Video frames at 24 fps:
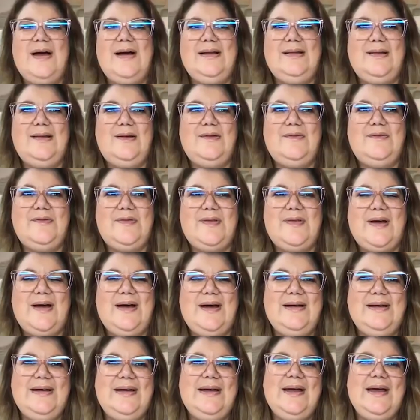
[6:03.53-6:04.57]
I love
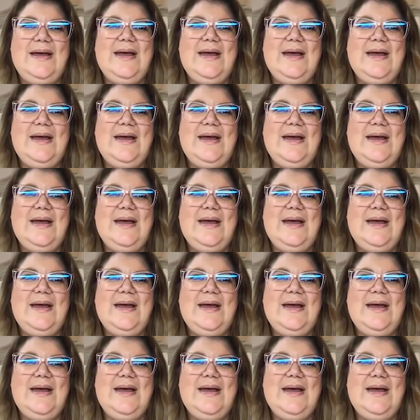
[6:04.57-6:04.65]
that.